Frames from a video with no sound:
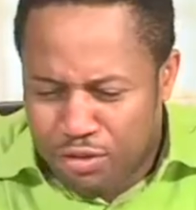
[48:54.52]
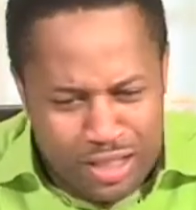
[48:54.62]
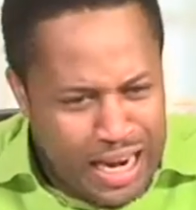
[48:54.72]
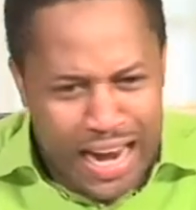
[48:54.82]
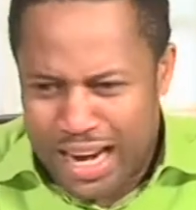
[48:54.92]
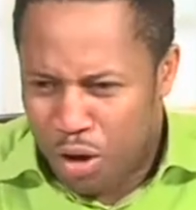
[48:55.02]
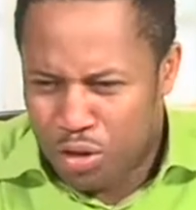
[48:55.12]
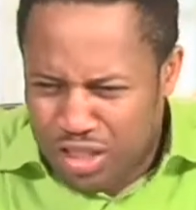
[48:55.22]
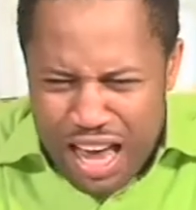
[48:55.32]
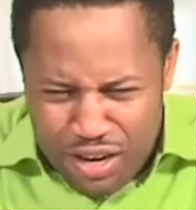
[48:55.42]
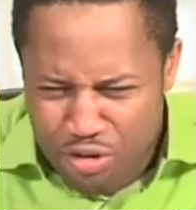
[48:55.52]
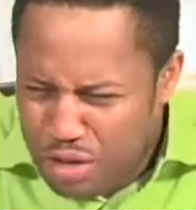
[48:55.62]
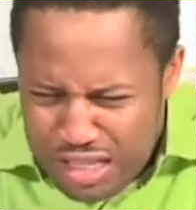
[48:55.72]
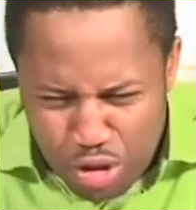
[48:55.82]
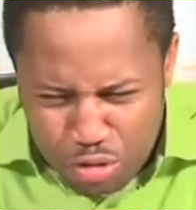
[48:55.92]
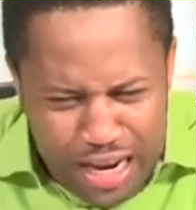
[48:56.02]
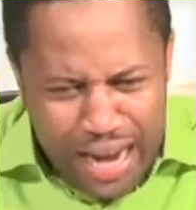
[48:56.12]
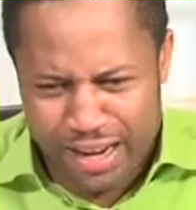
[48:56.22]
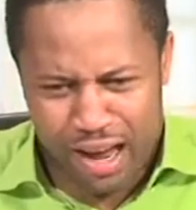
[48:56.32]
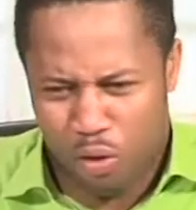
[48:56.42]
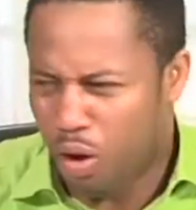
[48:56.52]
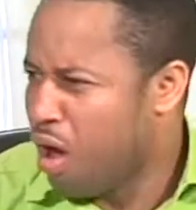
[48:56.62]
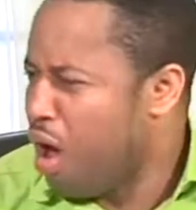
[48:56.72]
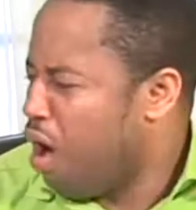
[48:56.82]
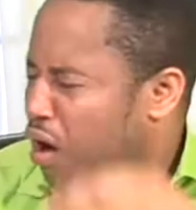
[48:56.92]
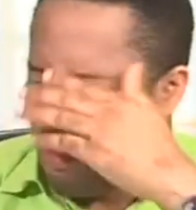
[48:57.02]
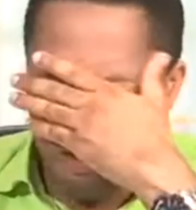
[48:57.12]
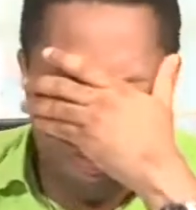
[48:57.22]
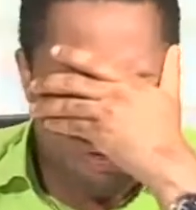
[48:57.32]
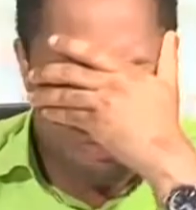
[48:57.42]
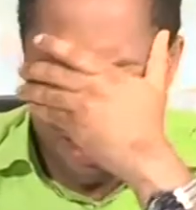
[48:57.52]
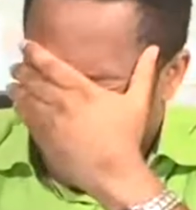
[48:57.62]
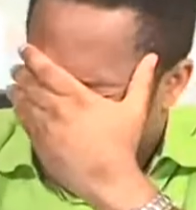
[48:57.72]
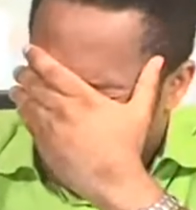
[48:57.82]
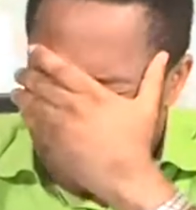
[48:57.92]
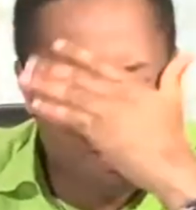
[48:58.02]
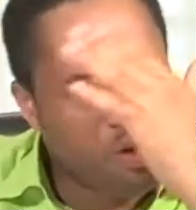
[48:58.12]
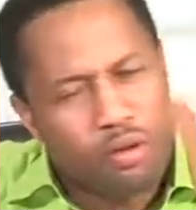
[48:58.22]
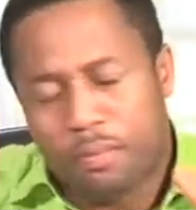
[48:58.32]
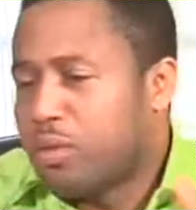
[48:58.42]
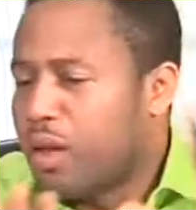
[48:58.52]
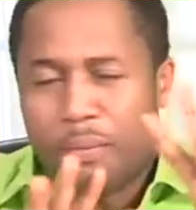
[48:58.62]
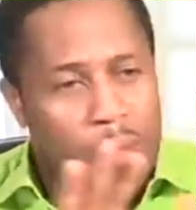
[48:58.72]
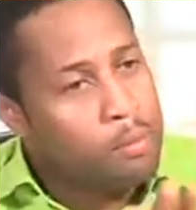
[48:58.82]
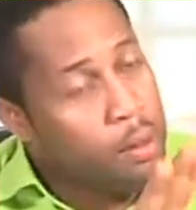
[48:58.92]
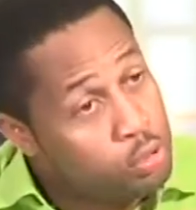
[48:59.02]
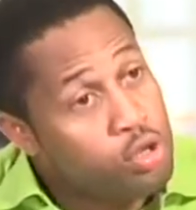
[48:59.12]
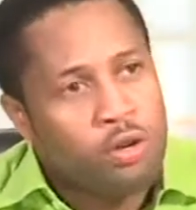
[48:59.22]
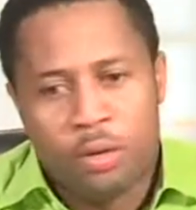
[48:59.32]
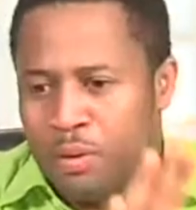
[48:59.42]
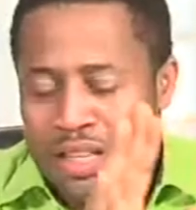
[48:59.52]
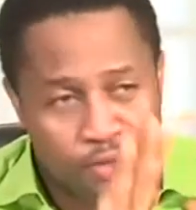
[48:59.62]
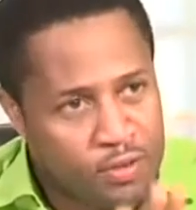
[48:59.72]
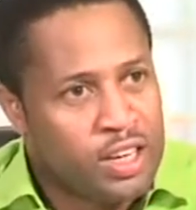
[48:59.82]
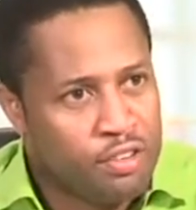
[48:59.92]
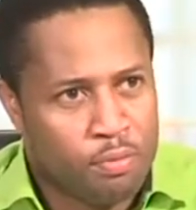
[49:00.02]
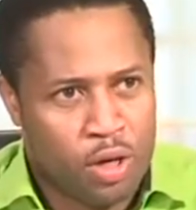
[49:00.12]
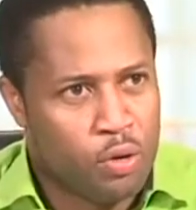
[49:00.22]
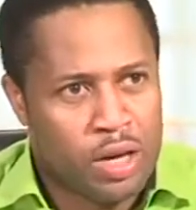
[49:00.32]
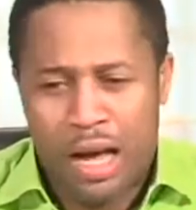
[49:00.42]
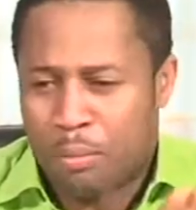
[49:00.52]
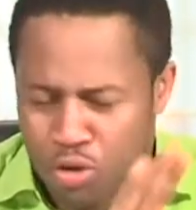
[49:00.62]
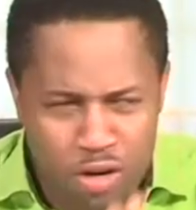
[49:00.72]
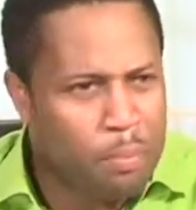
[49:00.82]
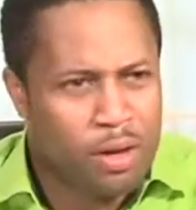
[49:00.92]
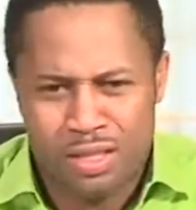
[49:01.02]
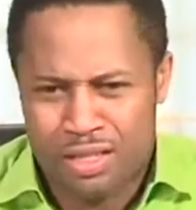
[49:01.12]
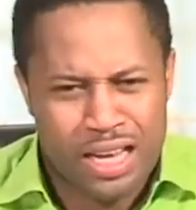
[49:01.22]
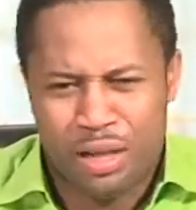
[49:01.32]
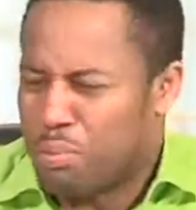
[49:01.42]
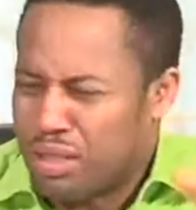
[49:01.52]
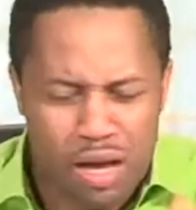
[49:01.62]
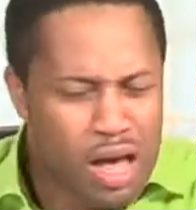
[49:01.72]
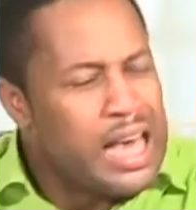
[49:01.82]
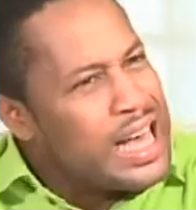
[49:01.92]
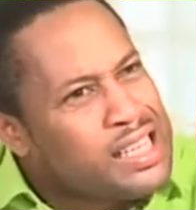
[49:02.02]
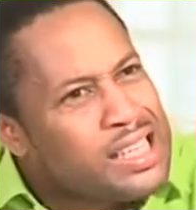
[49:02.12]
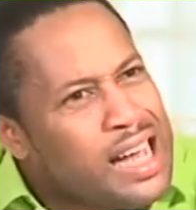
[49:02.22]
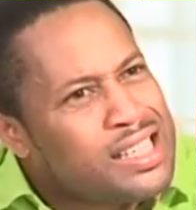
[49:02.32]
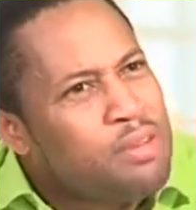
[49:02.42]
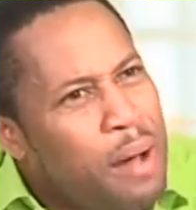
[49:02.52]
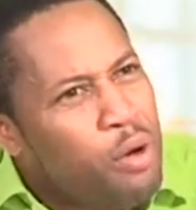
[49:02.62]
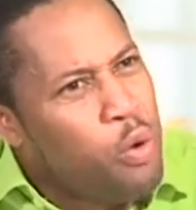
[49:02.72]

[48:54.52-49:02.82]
have to die now. He doesn't have any reason to die now. Oh my God. Look, I'm sorry. Please forgive me, okay? I'm sorry about his death, but he hasn't answered my